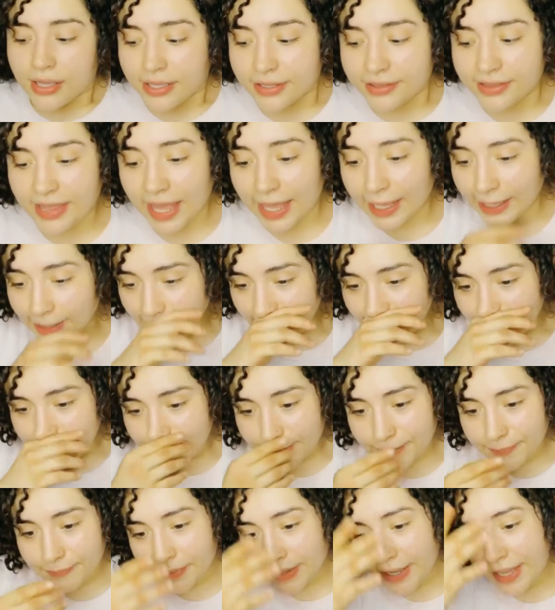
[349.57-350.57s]
that
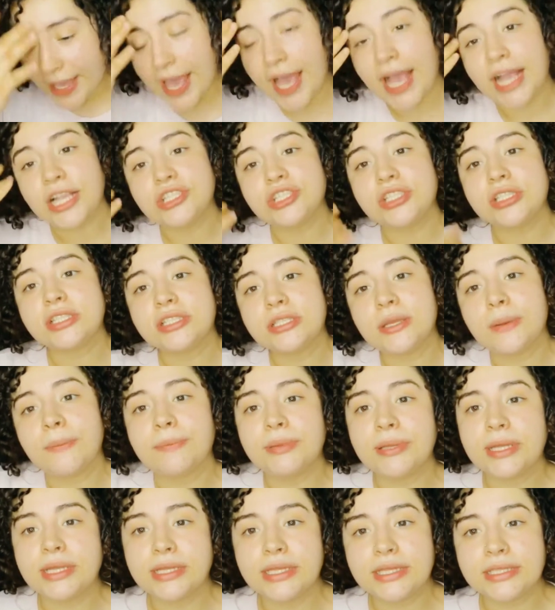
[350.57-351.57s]
my actions
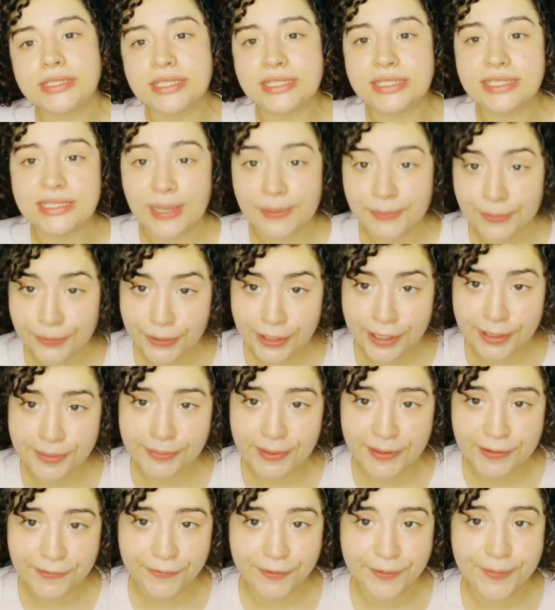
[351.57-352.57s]
completely did separate
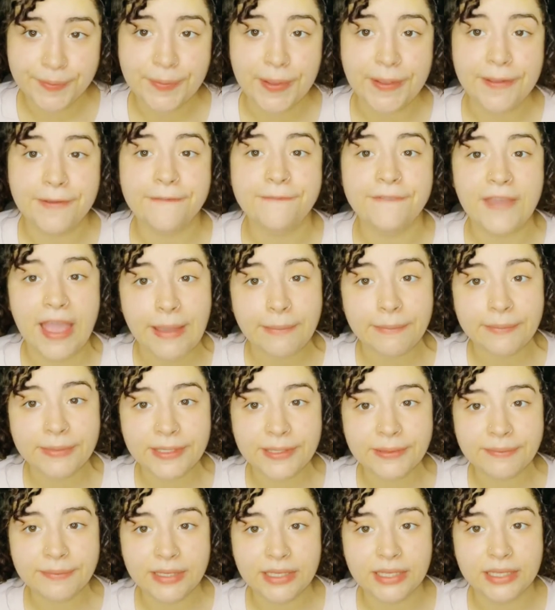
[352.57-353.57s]
me from my
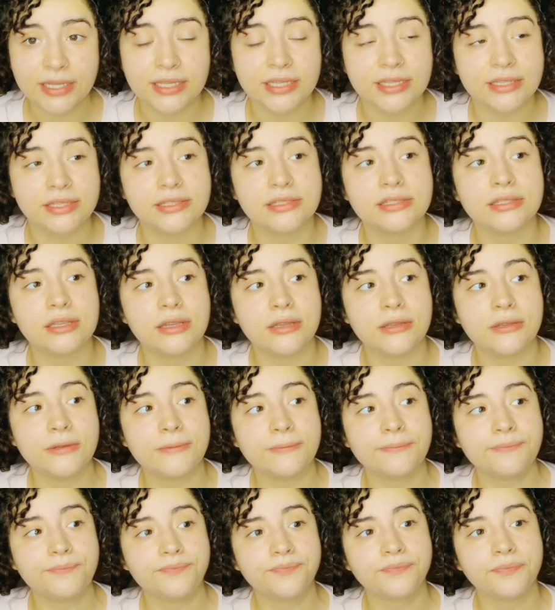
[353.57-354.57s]
family because
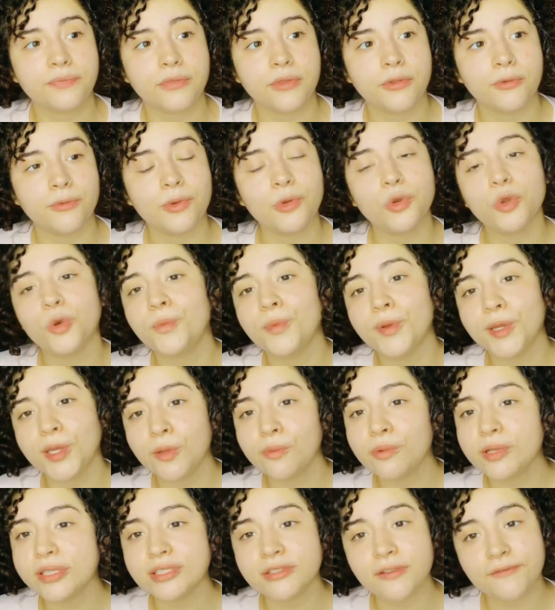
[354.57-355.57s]
when nobody
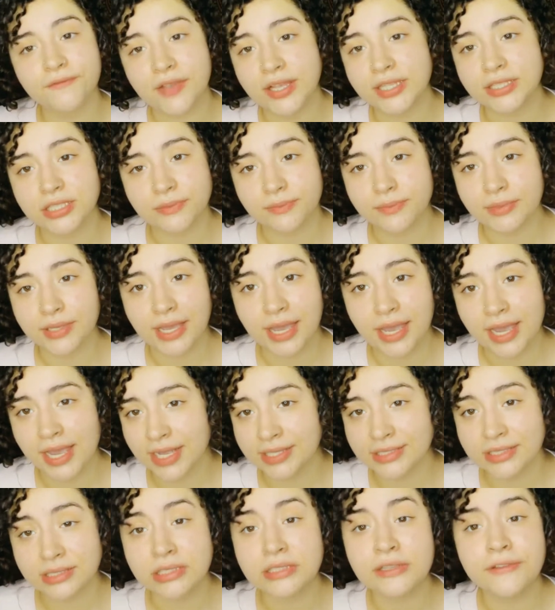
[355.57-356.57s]
was defending me, I
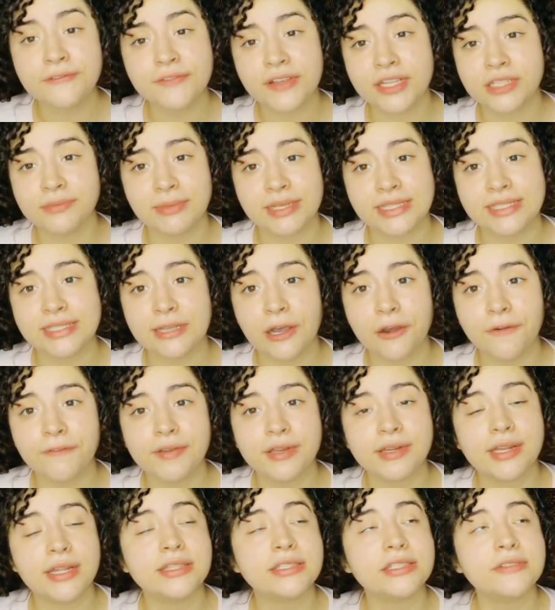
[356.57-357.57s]
had to defend myself,
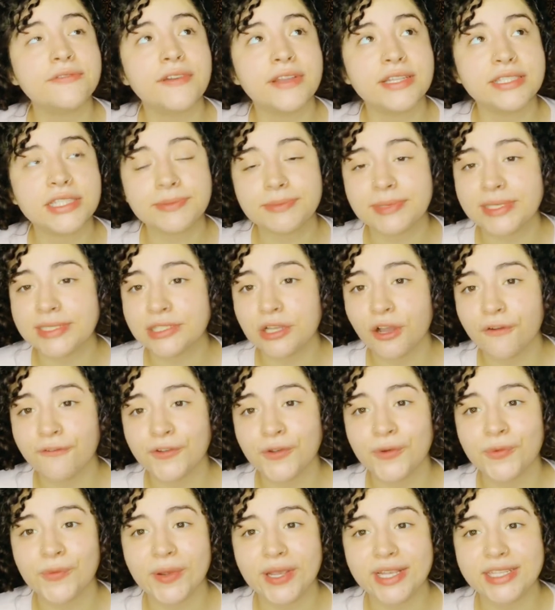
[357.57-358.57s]
and I defended myself
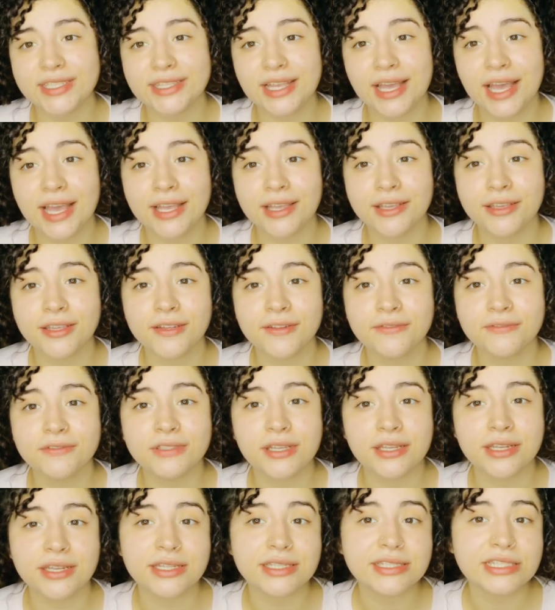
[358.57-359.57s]
in ways that I could have
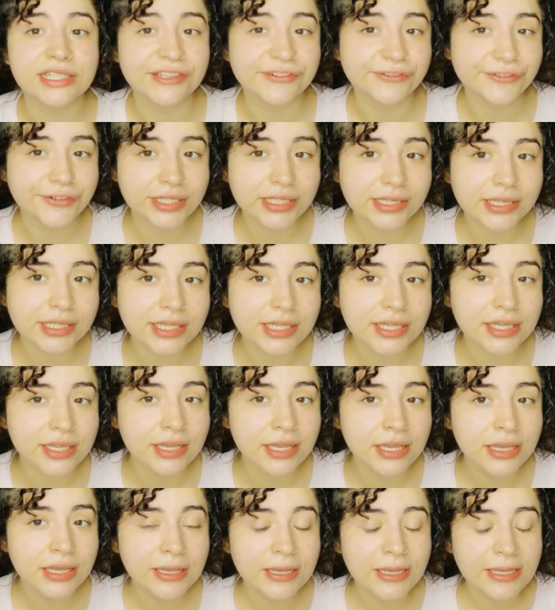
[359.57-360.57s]
done it differently.
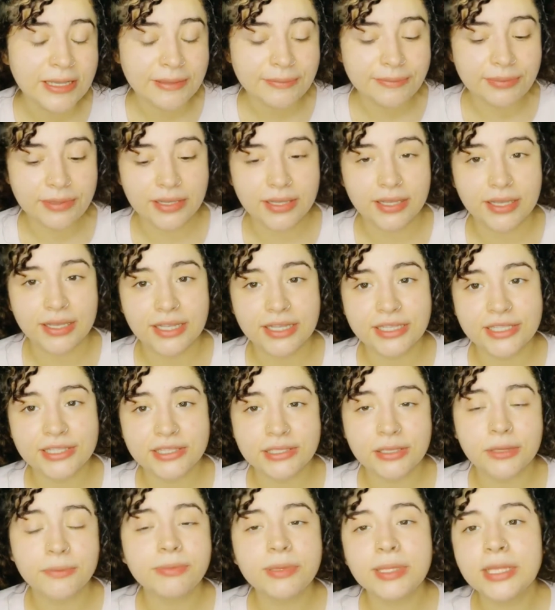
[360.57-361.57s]
But it's
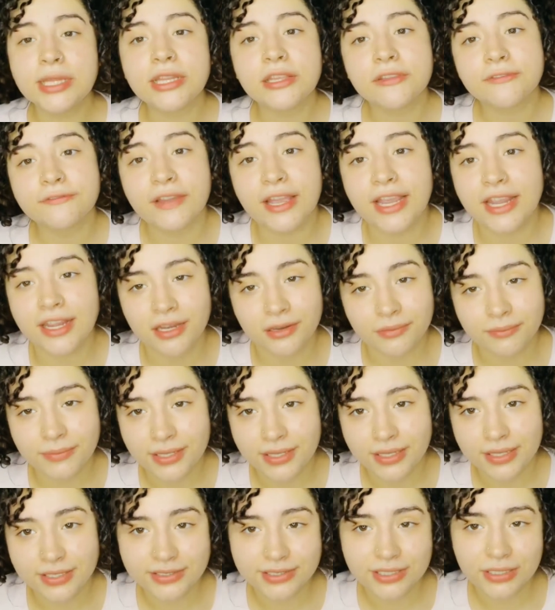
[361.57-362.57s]
completely fine
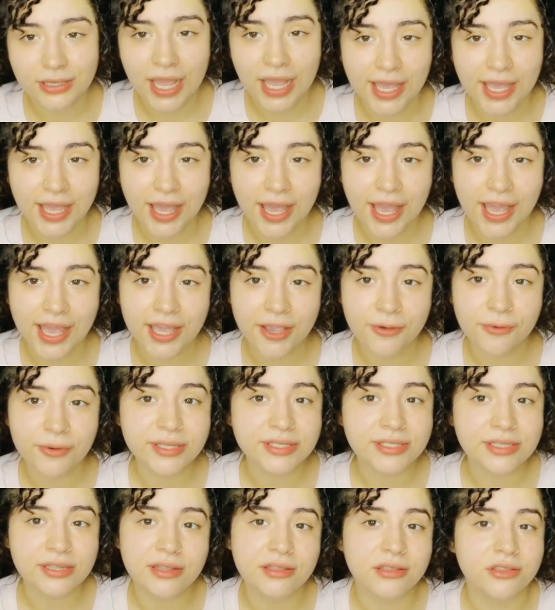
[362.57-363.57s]
because I
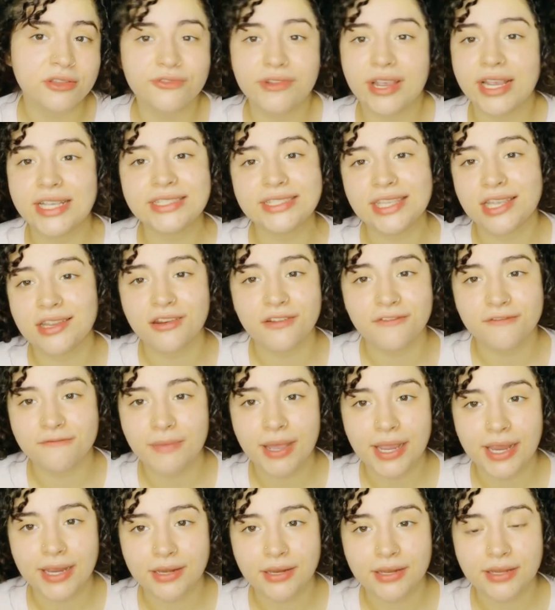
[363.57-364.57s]
wasn't in the right state of
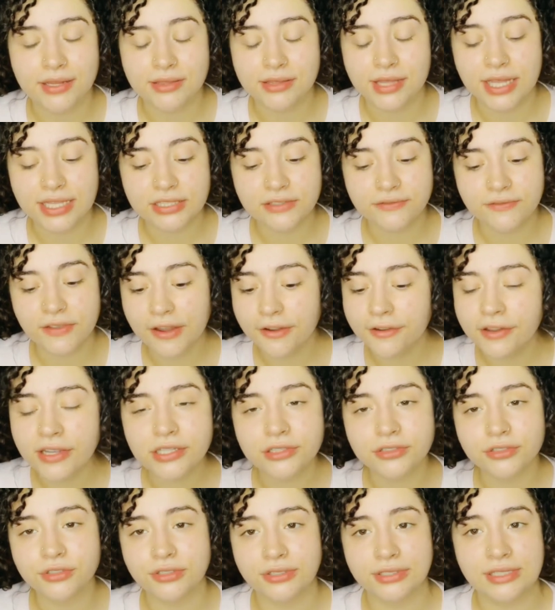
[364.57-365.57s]
mind, and that's very
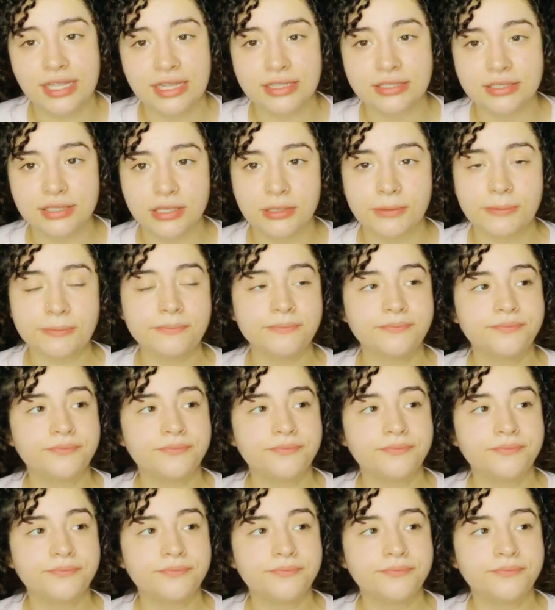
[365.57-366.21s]
understanding.